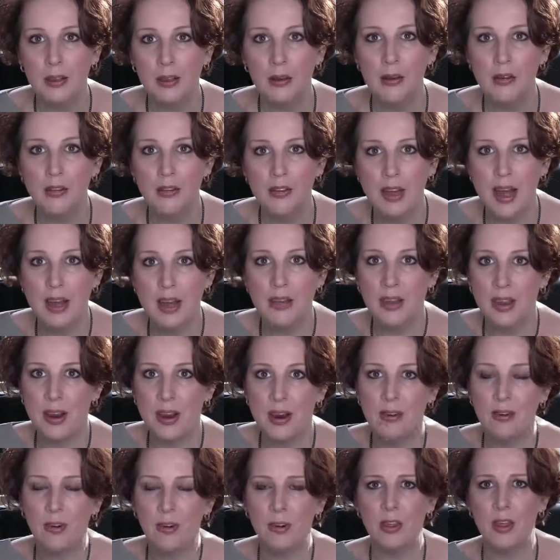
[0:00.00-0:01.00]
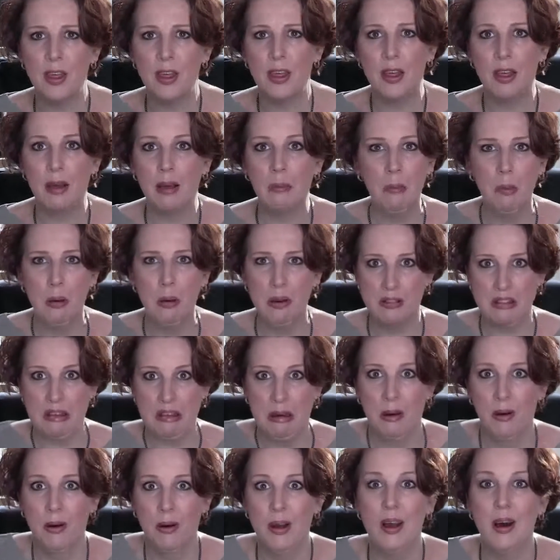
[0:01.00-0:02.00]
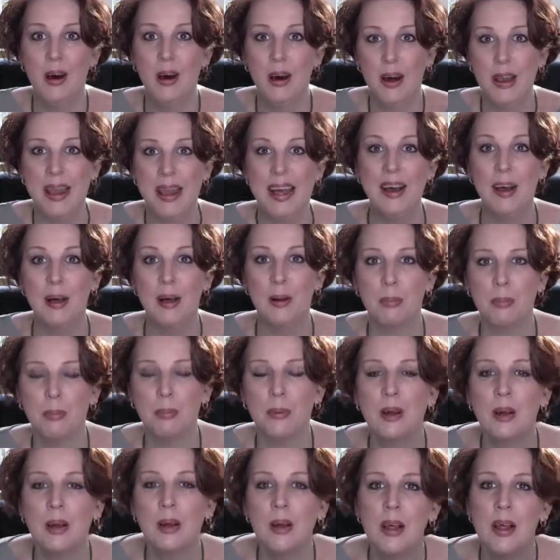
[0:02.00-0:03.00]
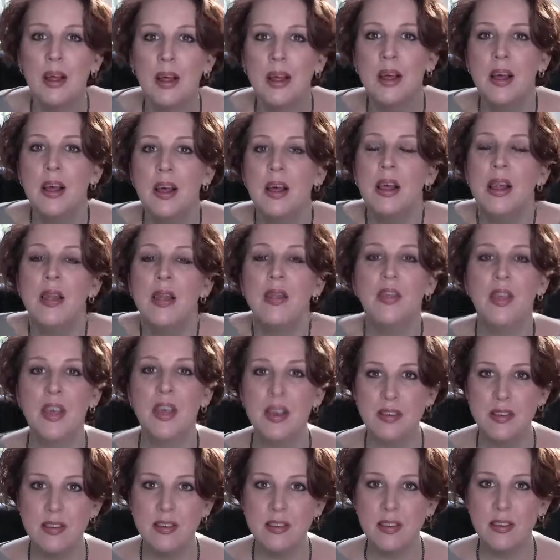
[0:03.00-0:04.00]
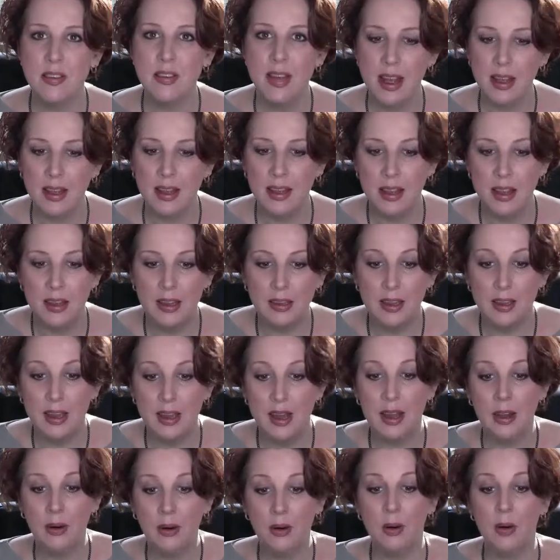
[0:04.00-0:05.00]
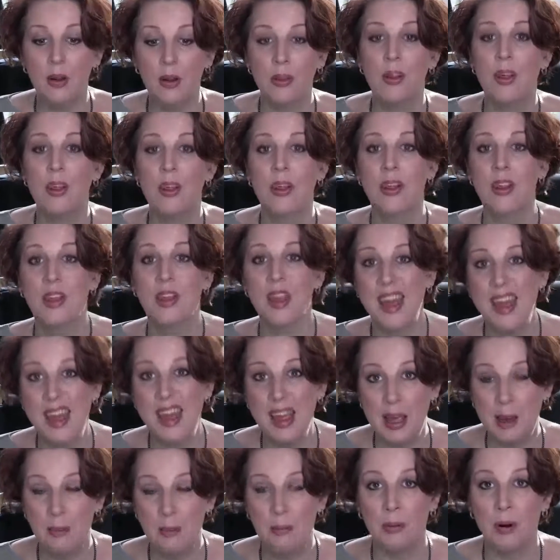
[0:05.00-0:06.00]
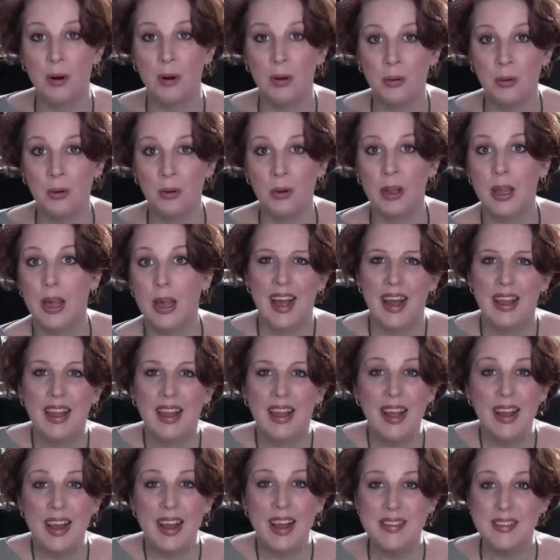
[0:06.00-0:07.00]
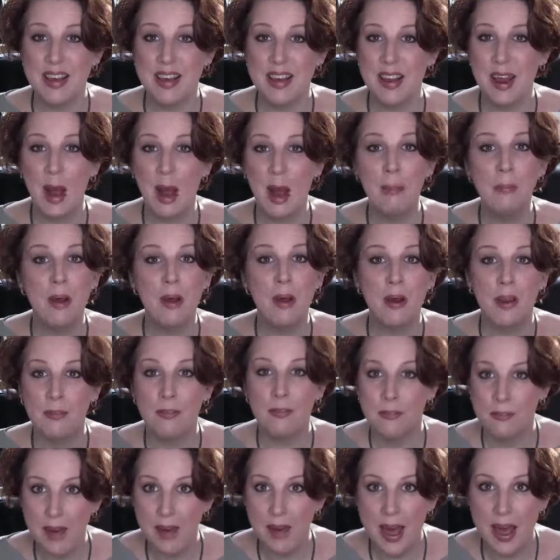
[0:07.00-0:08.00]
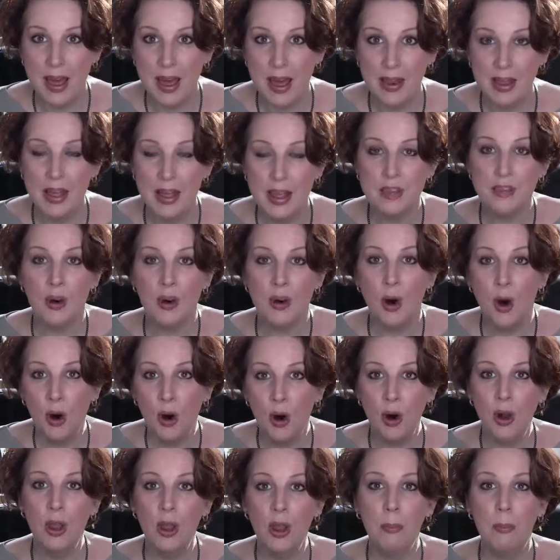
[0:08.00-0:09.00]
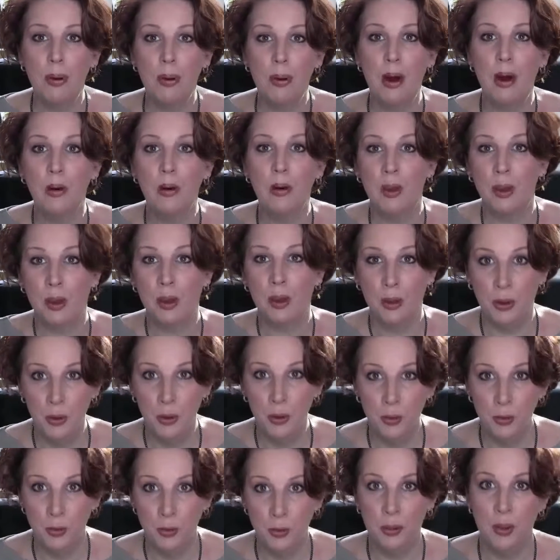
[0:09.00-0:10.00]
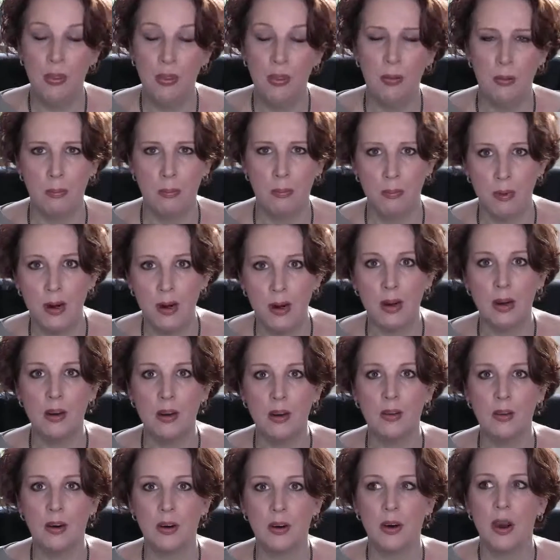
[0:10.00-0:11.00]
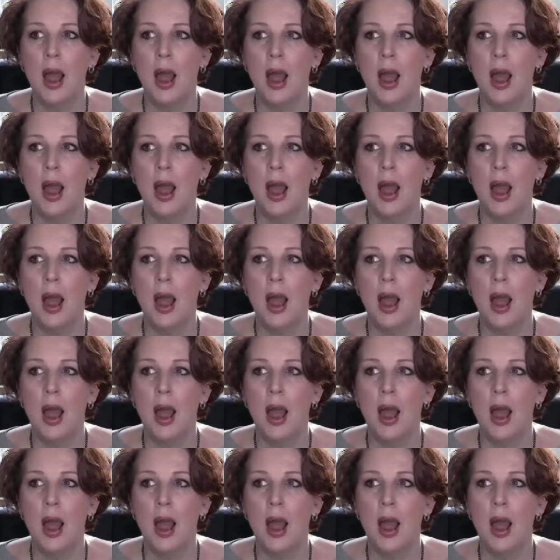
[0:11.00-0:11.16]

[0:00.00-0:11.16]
who sat there thinking, what's going on, help. This is a technique that I call the they model. Like I said, I'm not a fan. It's all about you, the marketer.